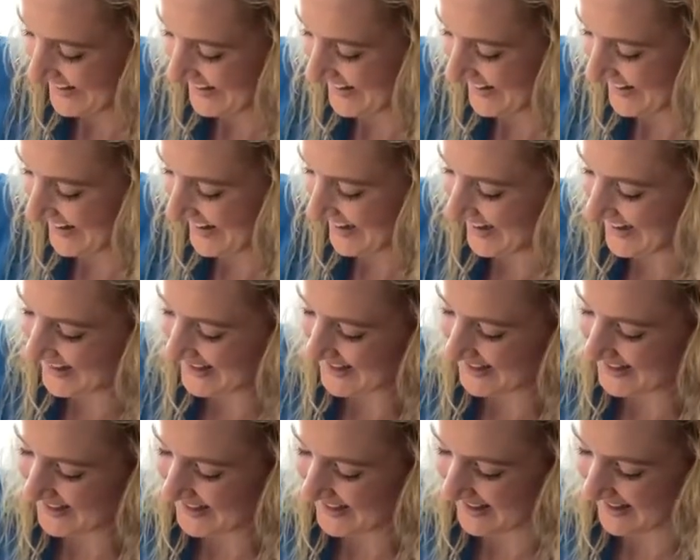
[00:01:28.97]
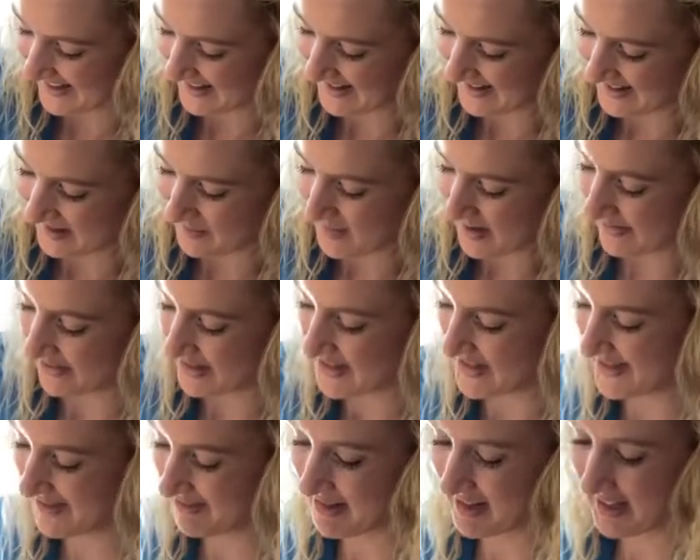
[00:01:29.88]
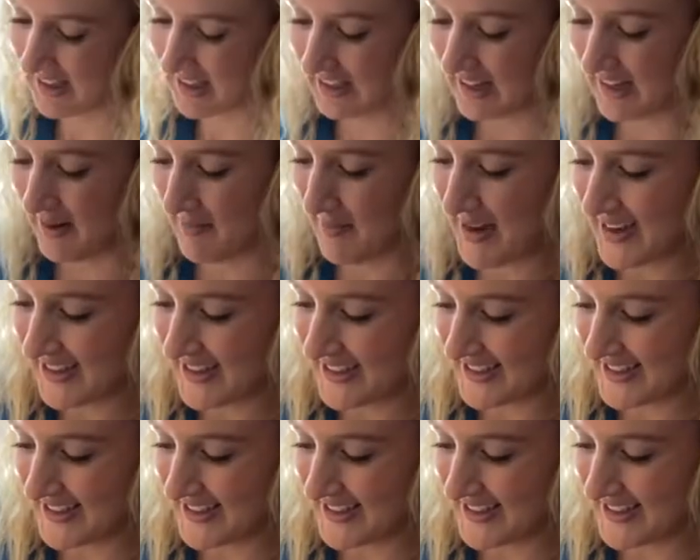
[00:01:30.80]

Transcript: Yeah, it's in the muffins I regularly make, so